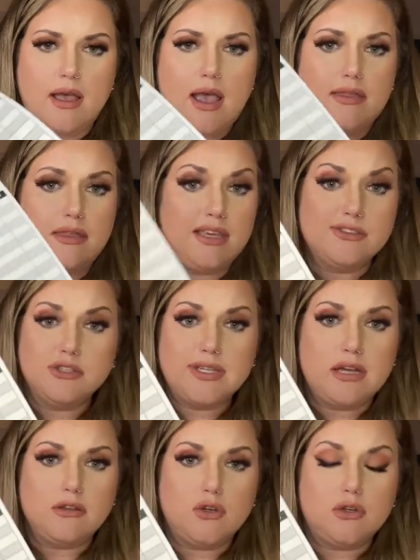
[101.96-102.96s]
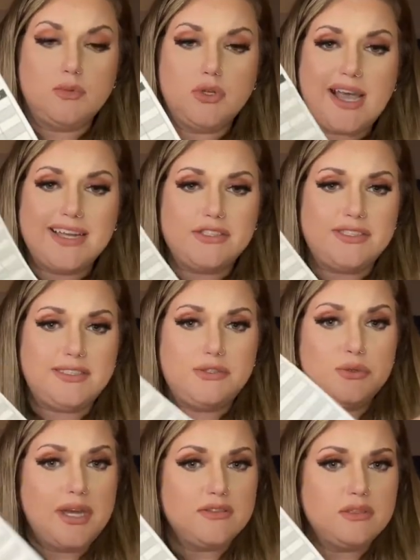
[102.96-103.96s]
These are downloadable. I
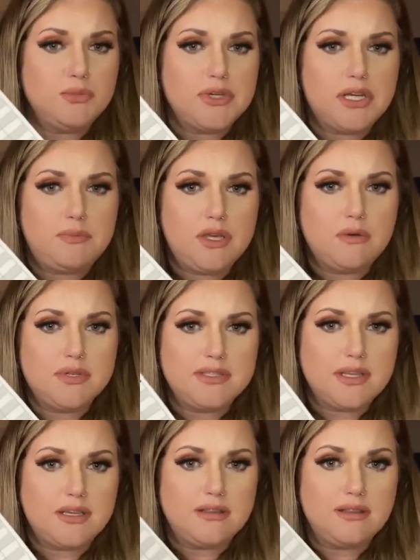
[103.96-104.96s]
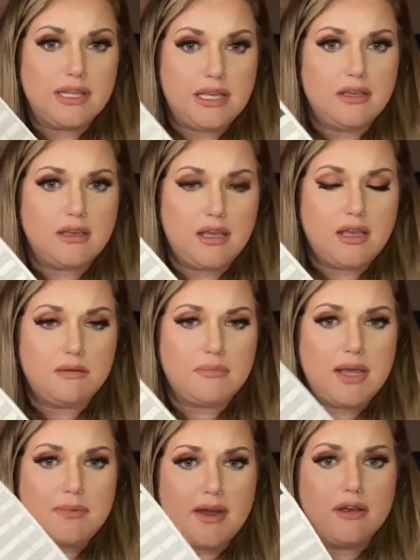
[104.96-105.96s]
do have some pretty pink ones I can link in
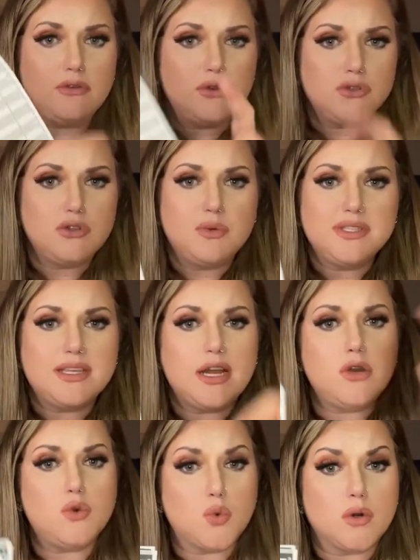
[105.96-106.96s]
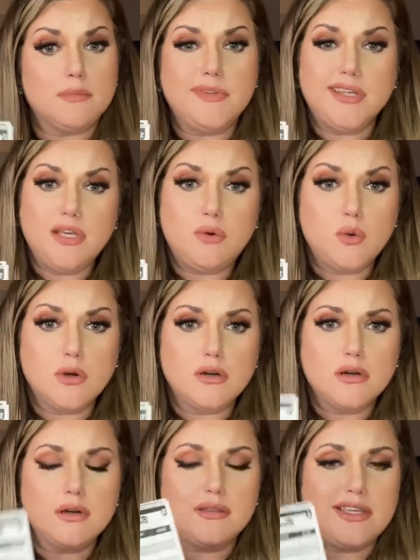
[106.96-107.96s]
my bio. Those are the ones that I normally
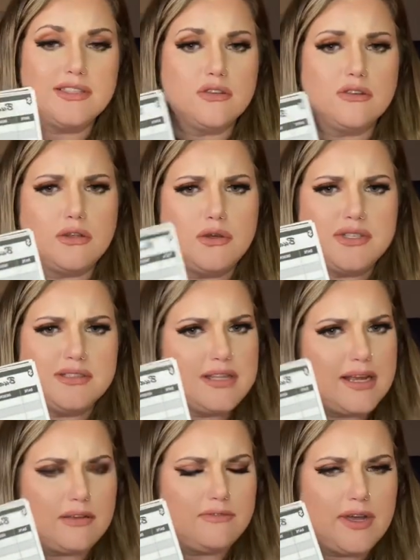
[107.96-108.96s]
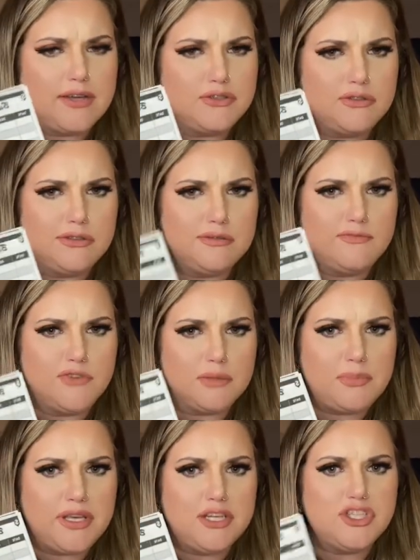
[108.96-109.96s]
order. These are the closest that I could find to them for a
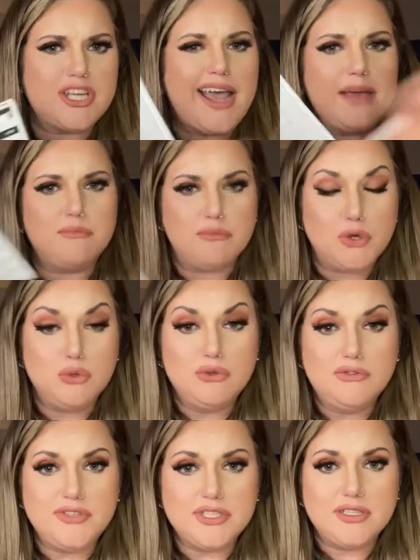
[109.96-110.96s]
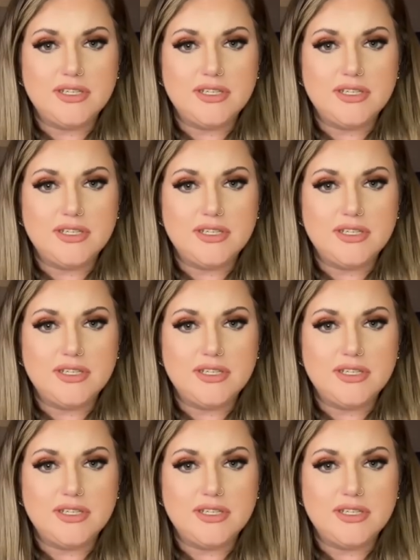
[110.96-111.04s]
pinch. I moved